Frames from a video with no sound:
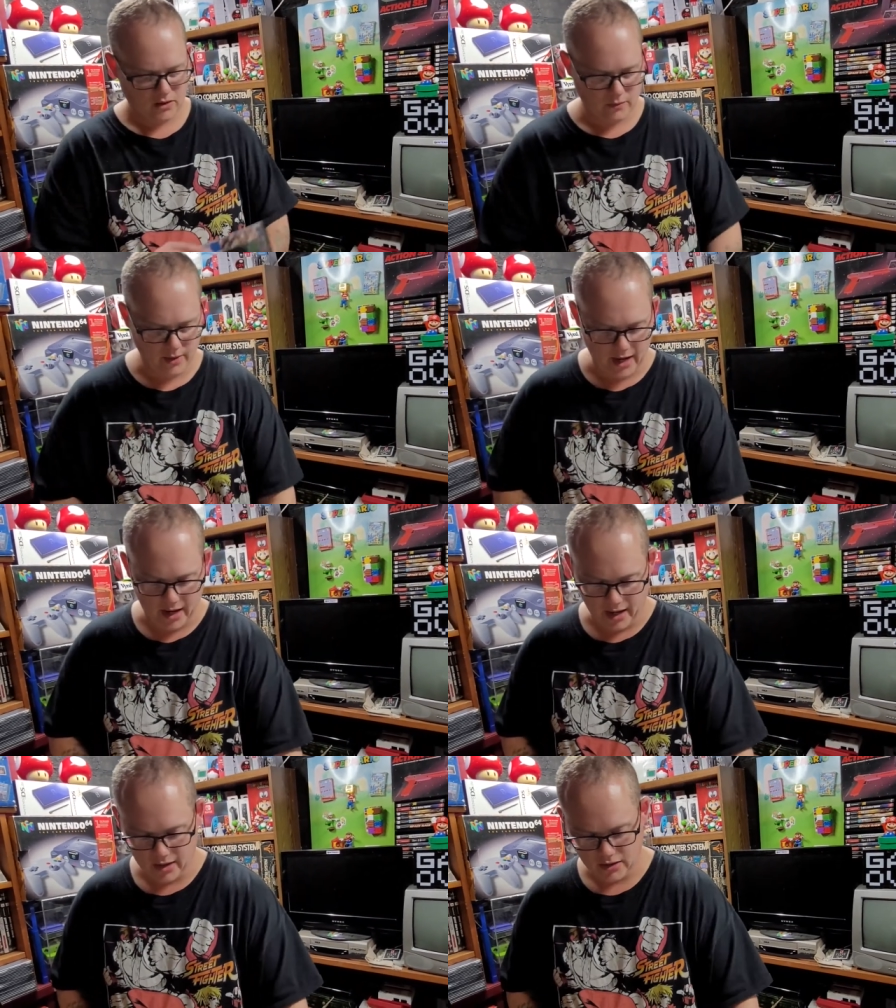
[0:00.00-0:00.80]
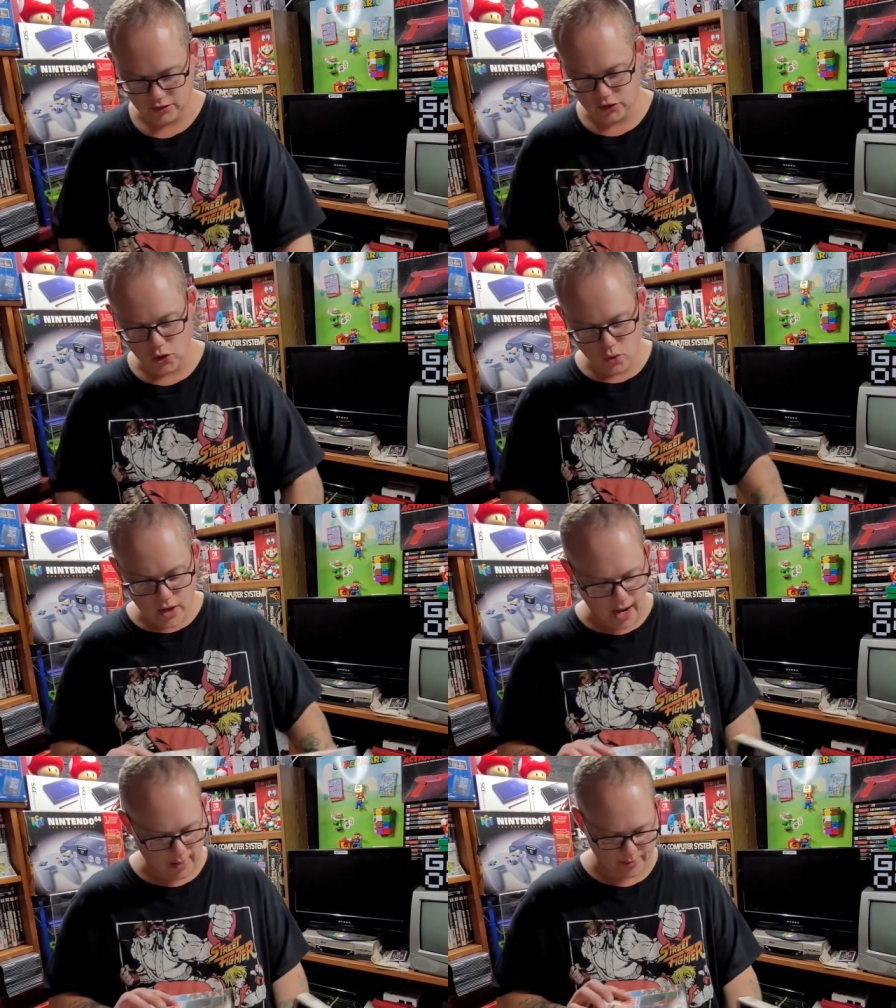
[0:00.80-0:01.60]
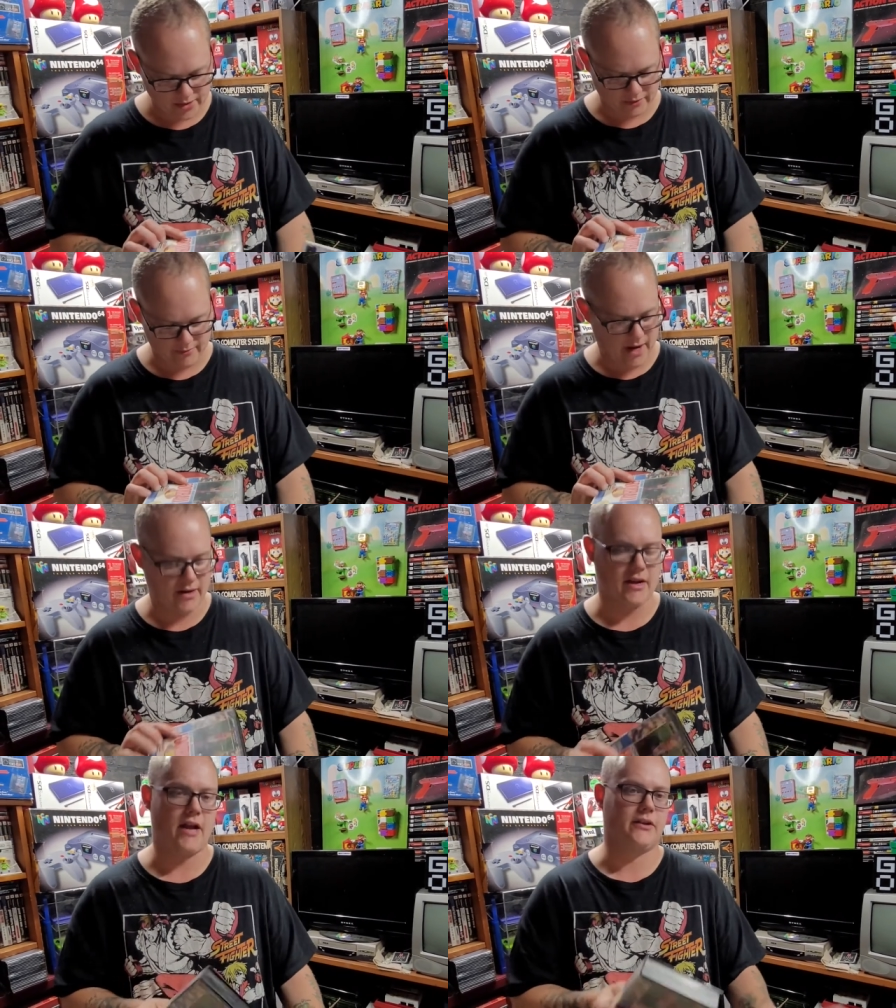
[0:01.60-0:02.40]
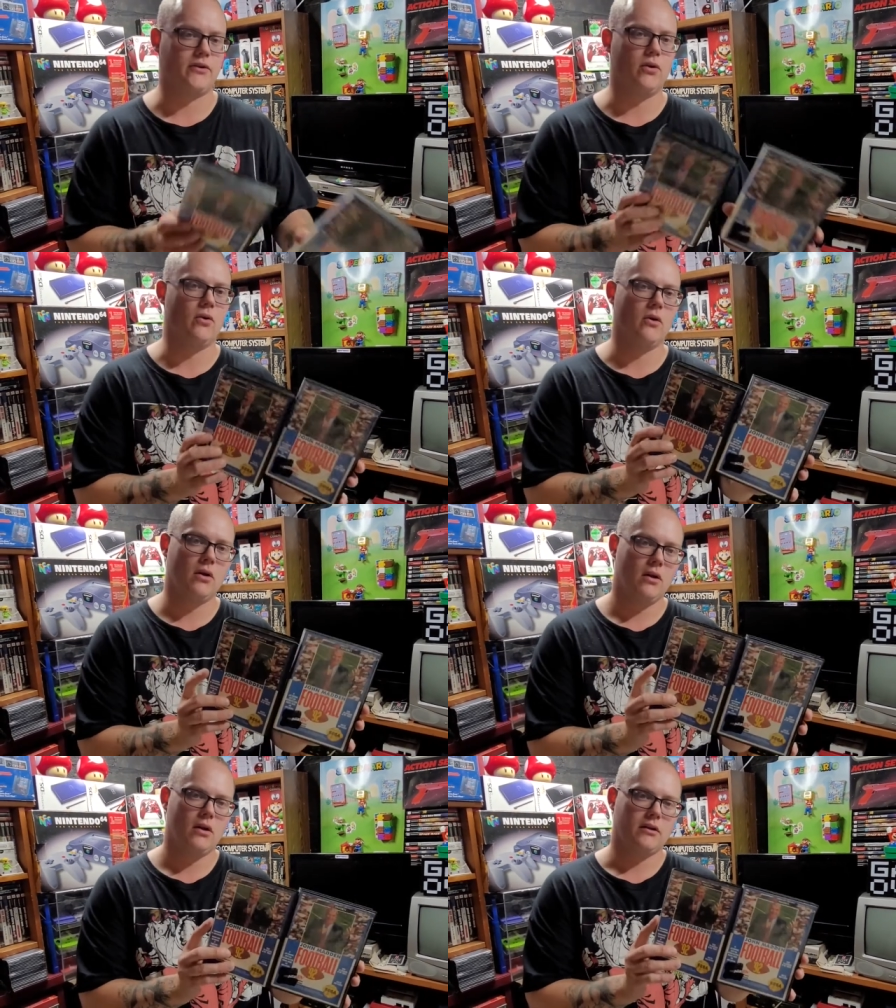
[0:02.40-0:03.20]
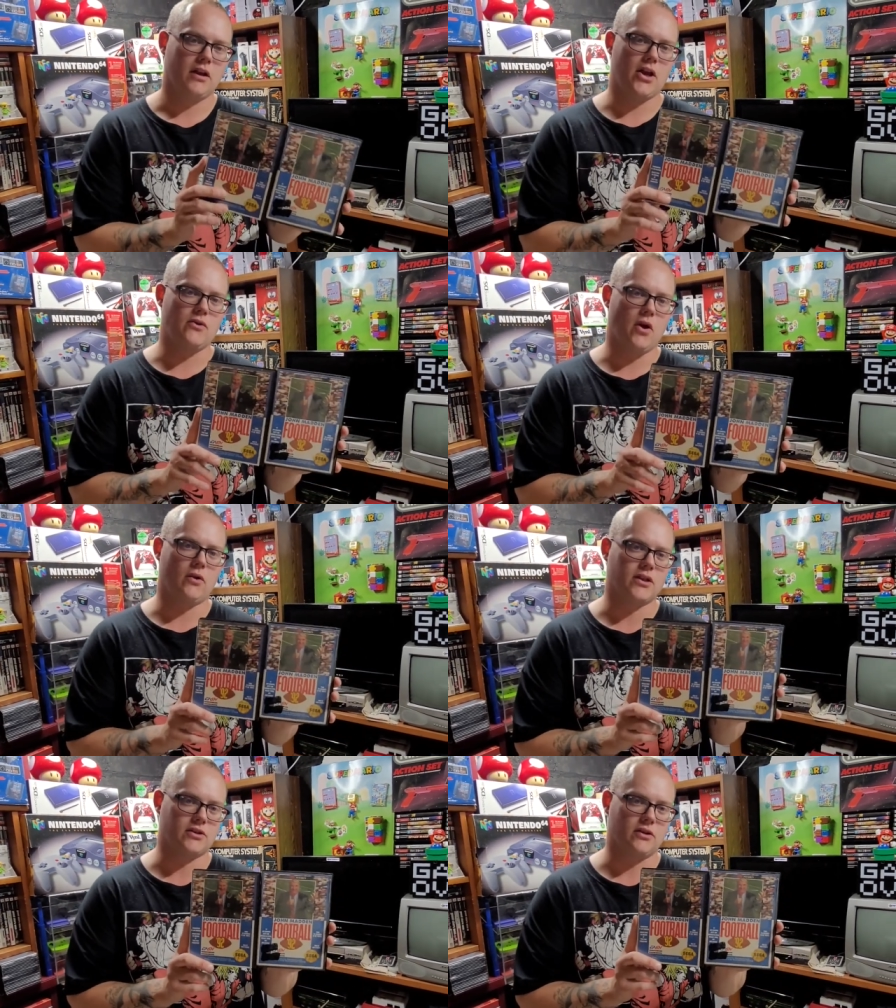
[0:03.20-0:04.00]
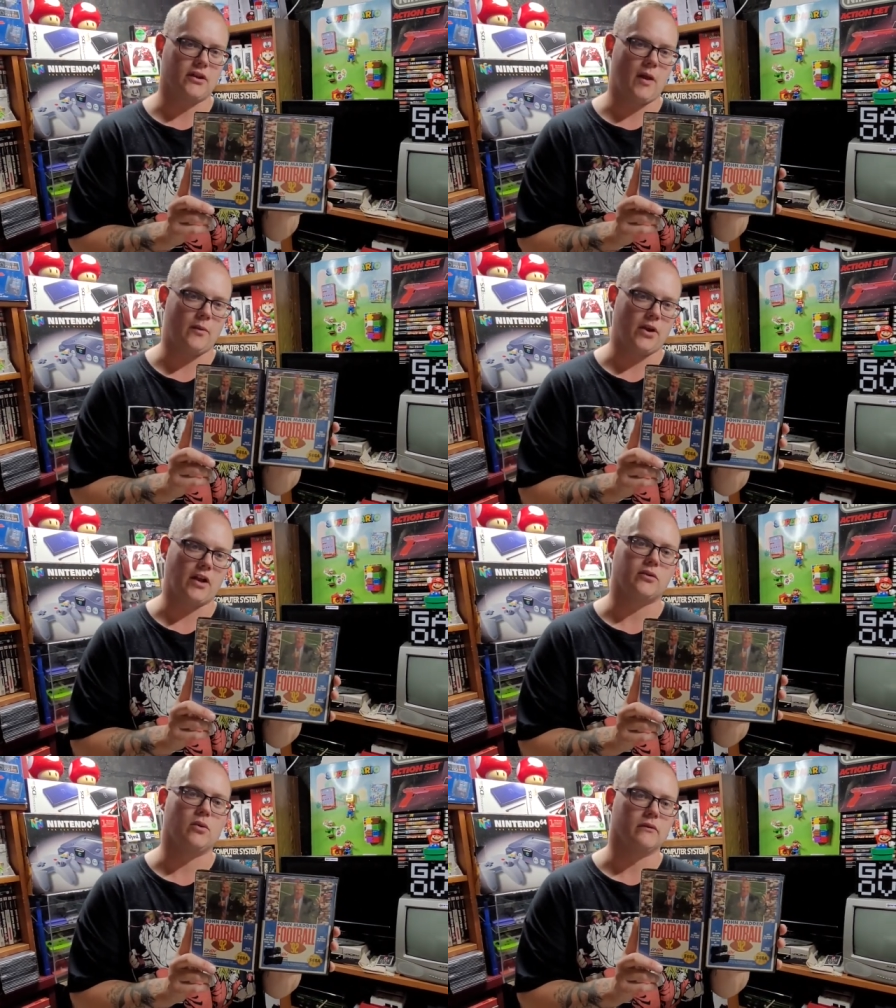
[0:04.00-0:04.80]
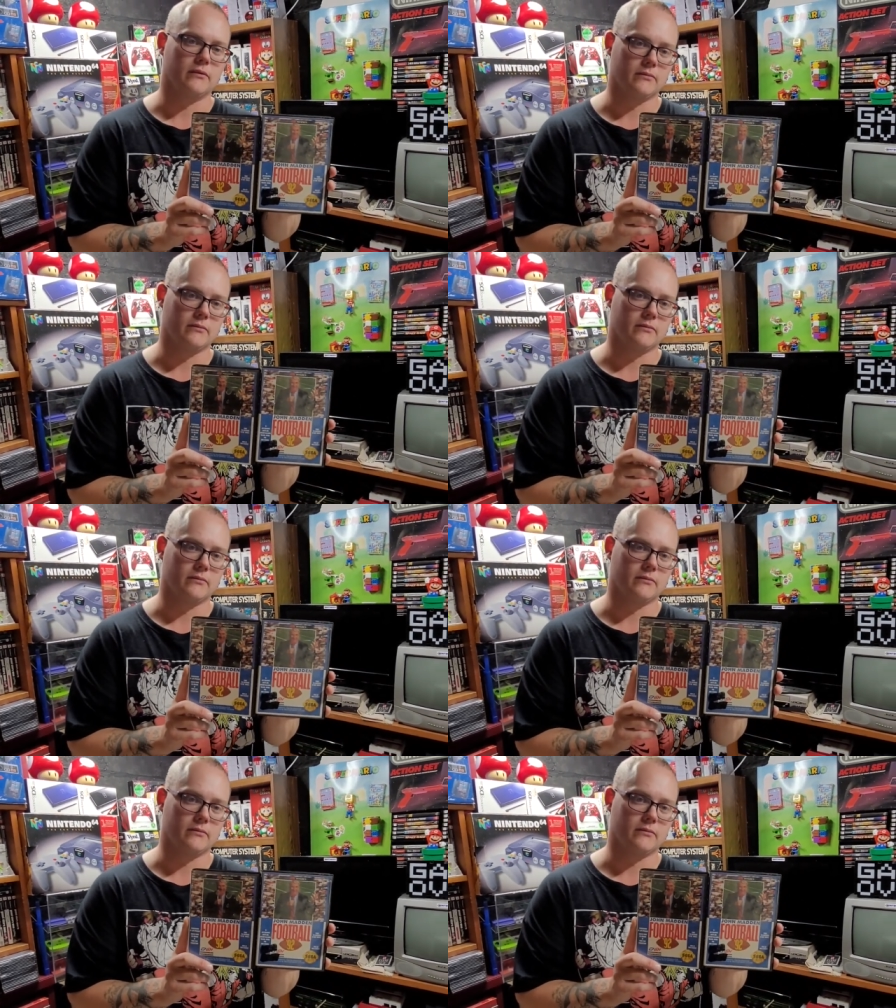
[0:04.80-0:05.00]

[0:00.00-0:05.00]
We got two copies of Madden ninety-two. Now you know that's a good game when you got two of